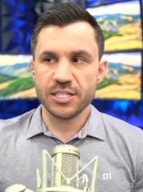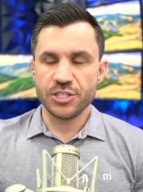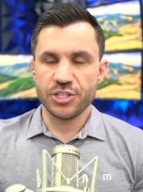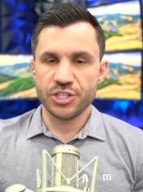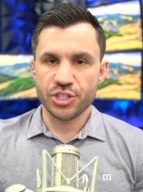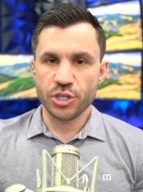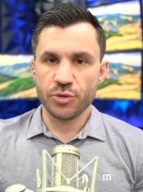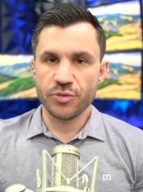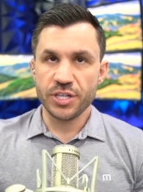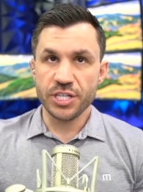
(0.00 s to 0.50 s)

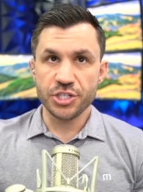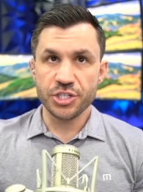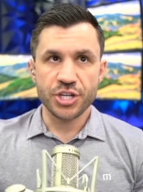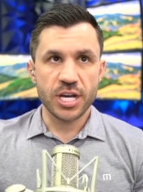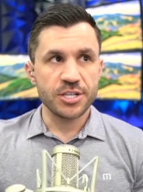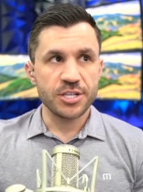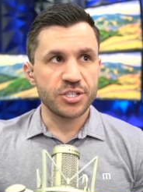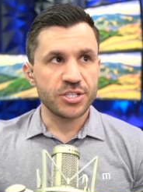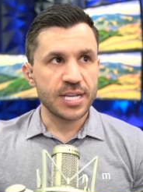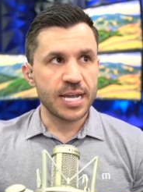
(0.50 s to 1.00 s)
So this
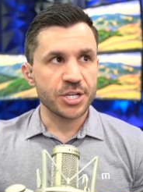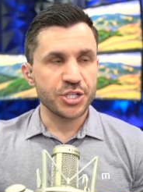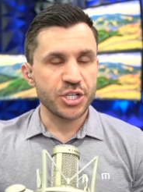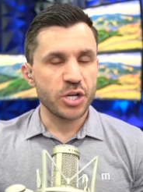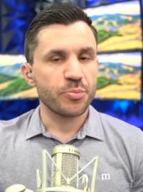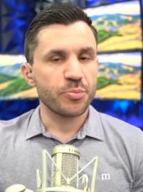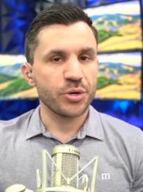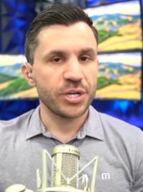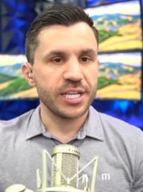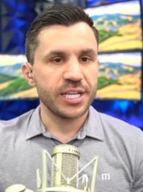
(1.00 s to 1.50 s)
judge is actually
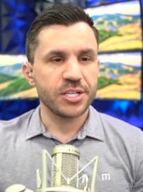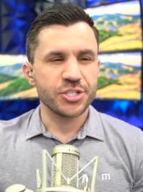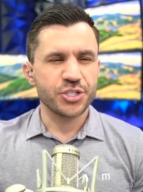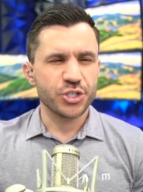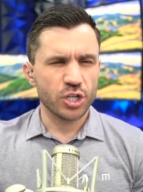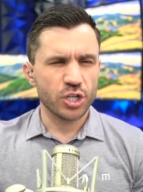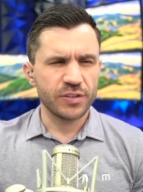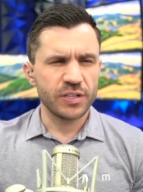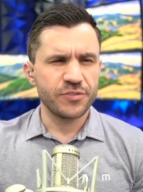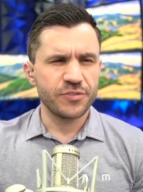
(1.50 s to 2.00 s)
a pretty
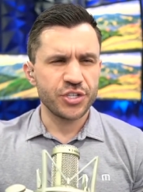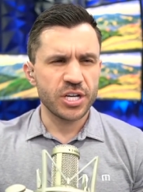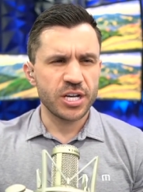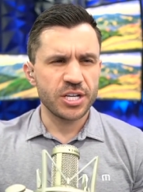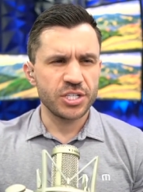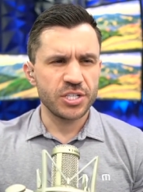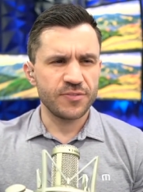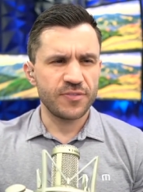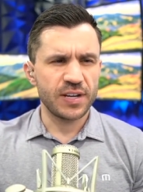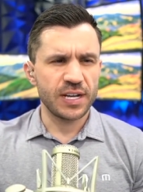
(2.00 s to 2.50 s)
conservative
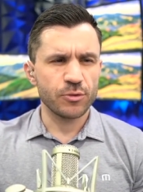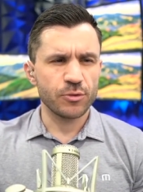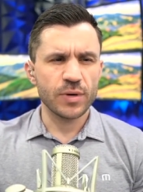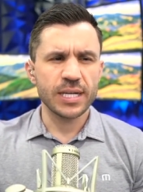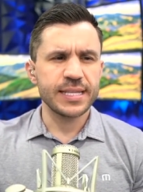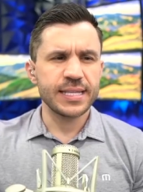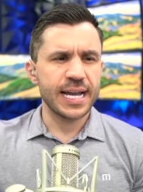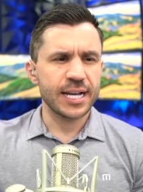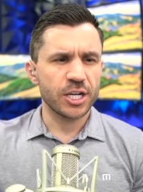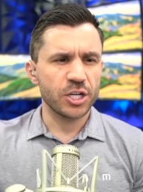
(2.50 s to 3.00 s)
judge, if I
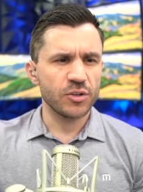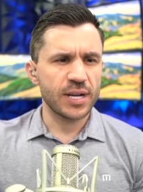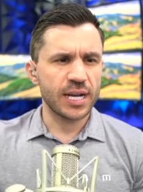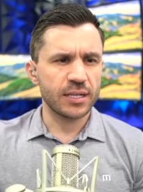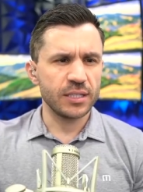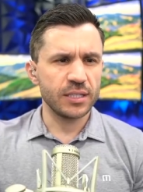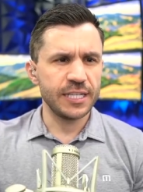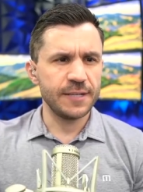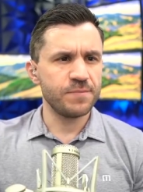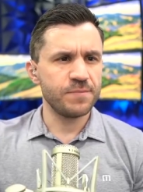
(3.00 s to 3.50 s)
read that
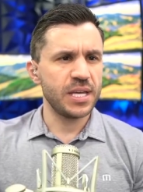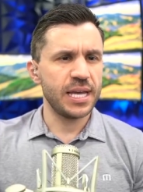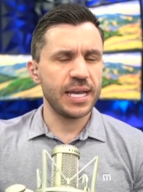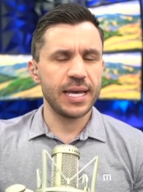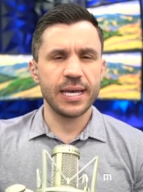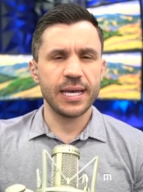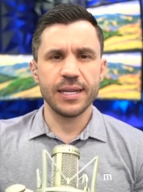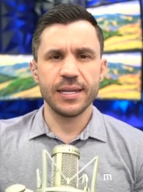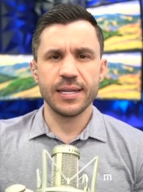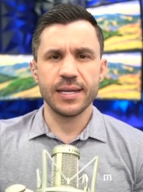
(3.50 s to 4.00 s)
correctly.
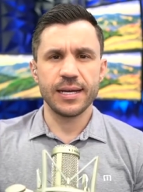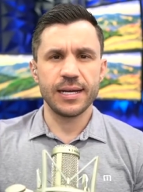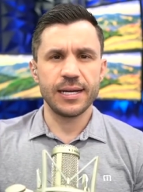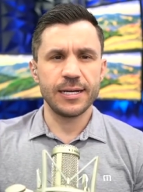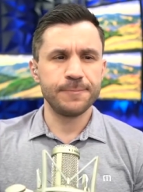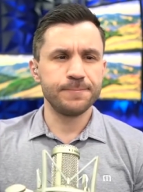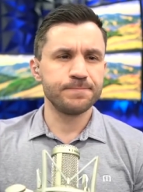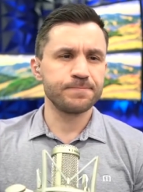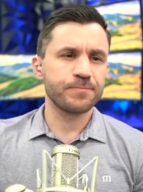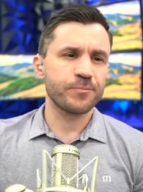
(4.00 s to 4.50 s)
And,
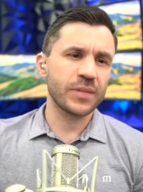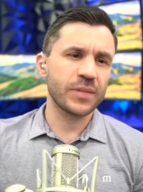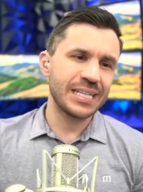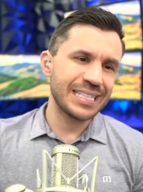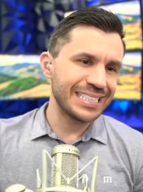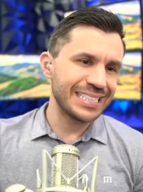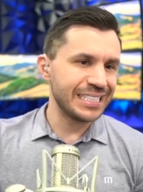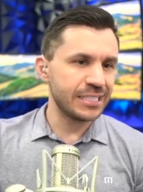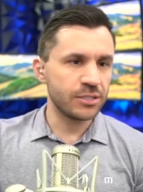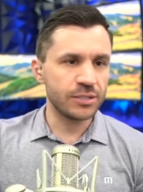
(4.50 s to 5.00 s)

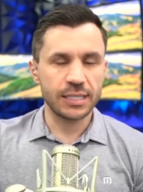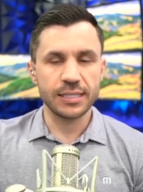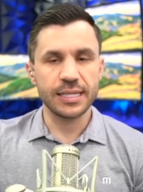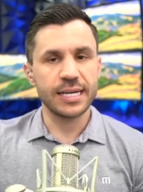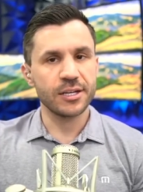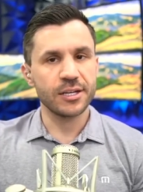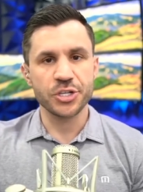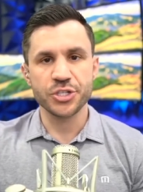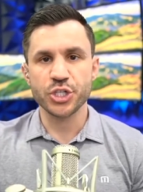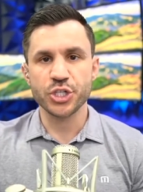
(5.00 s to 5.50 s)
you know, a
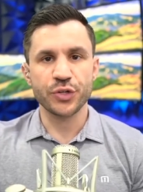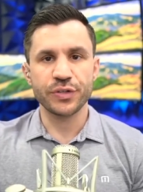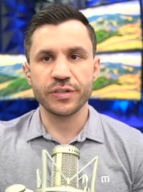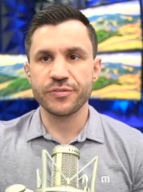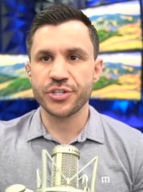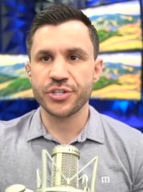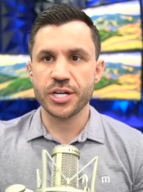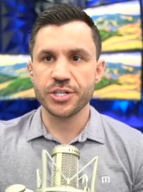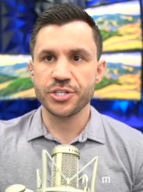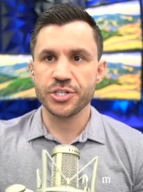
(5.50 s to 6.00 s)
lot of conservative
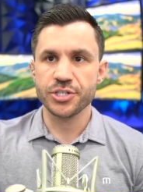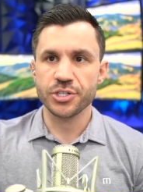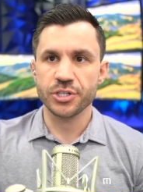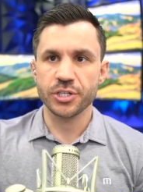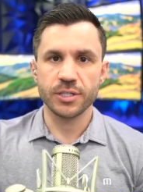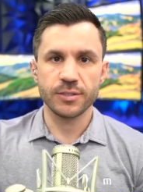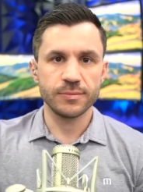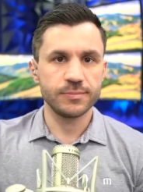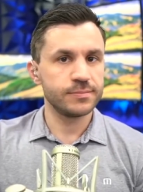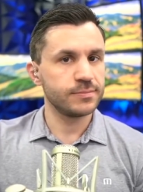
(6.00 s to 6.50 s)
judges are
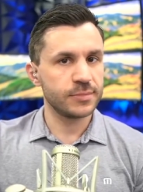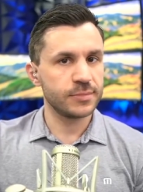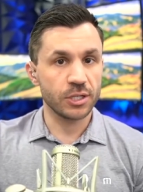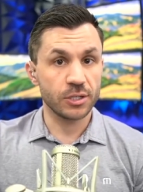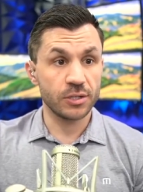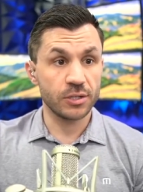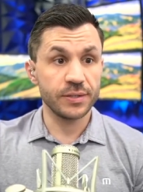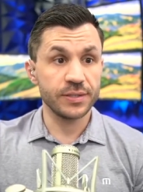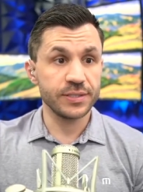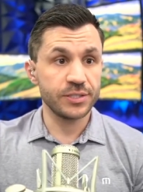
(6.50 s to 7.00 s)

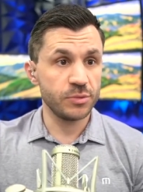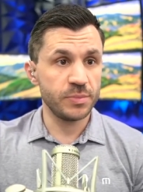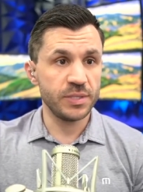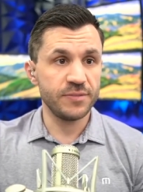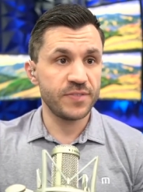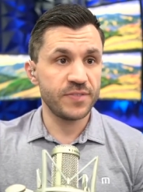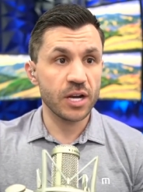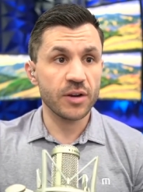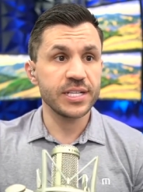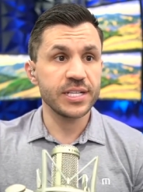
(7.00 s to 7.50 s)
going to be
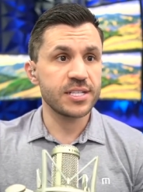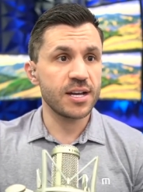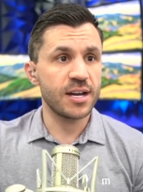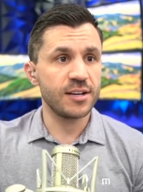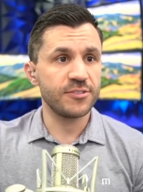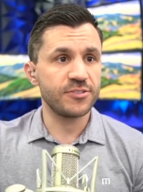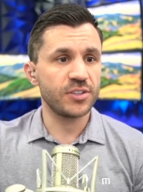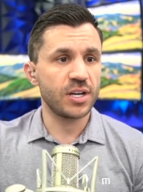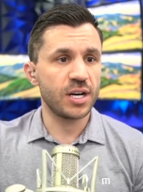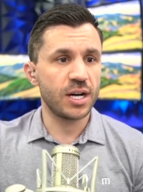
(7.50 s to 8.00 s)
very
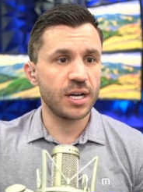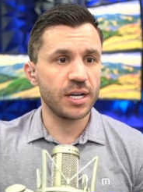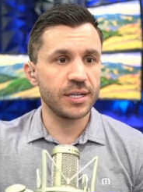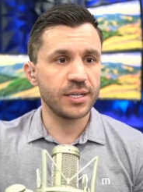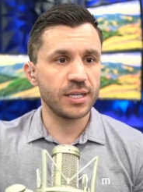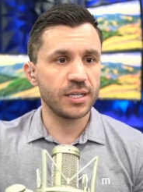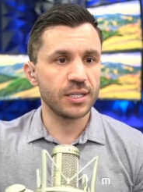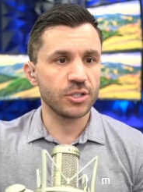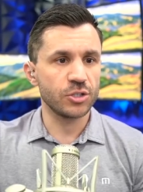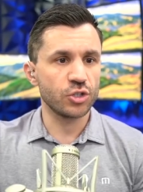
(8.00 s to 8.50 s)
tough
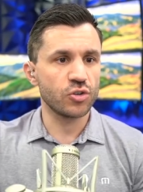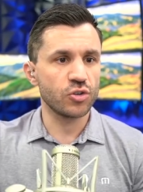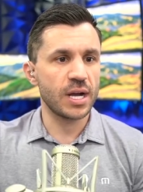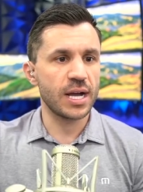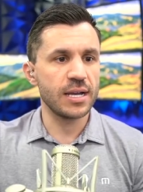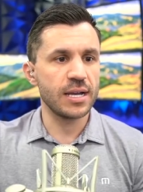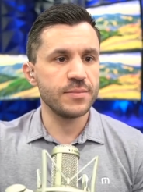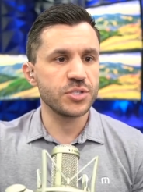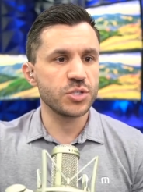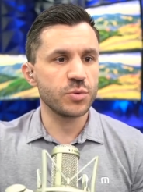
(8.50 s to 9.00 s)
on
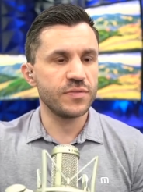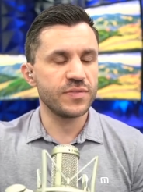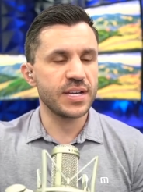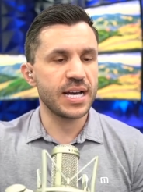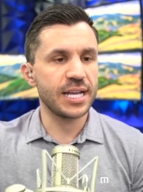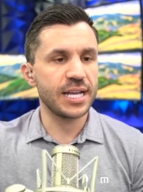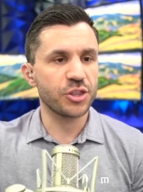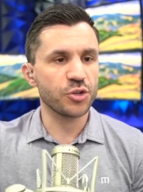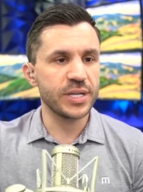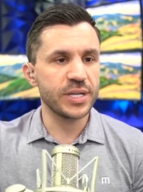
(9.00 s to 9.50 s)
crimes. We've
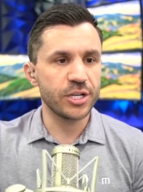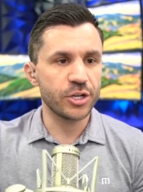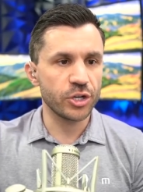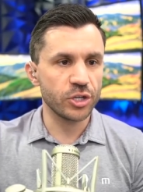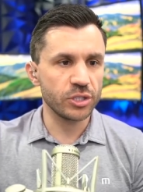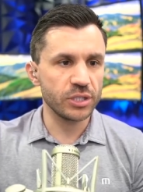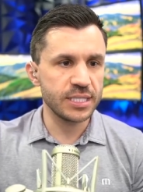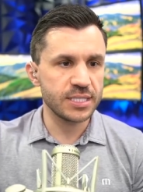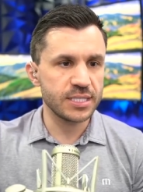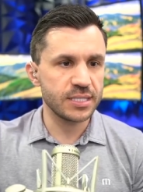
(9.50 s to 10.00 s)
got three
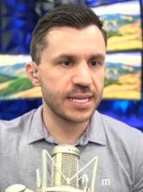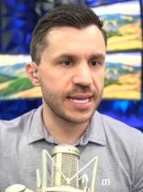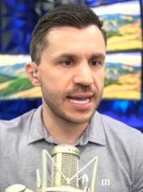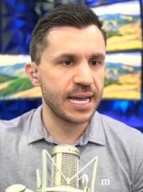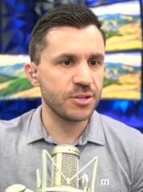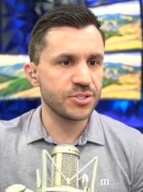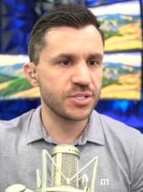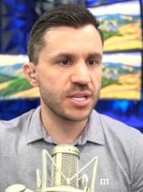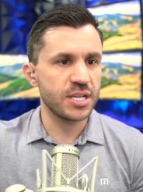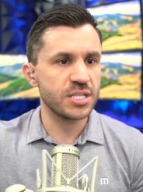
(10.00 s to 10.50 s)
girlies in the
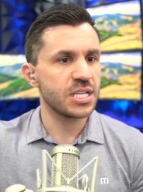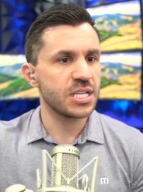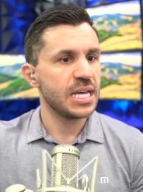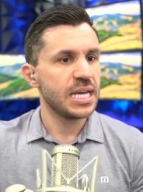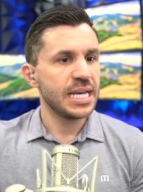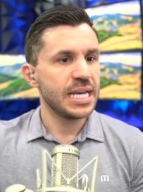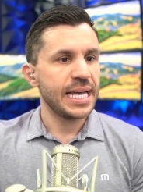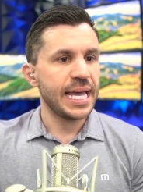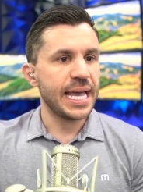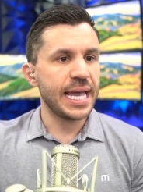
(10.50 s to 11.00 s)
house says,
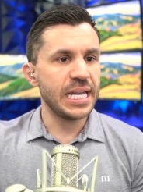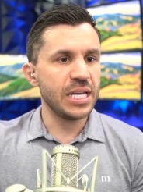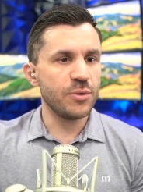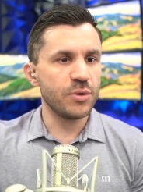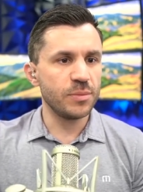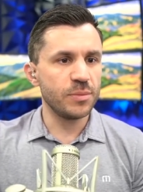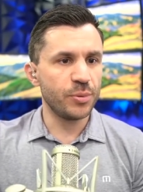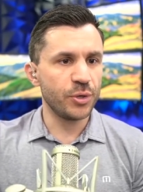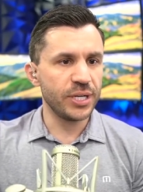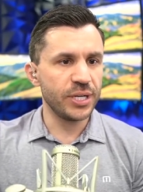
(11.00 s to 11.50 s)

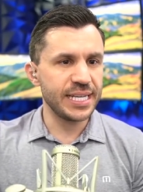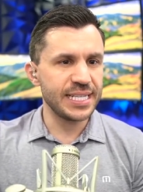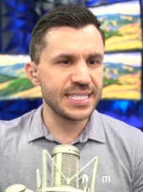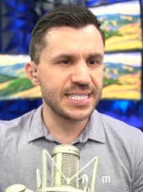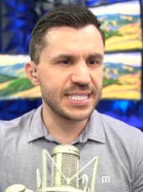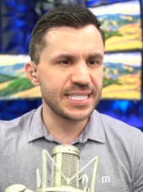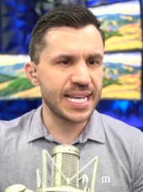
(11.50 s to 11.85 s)
anyone put in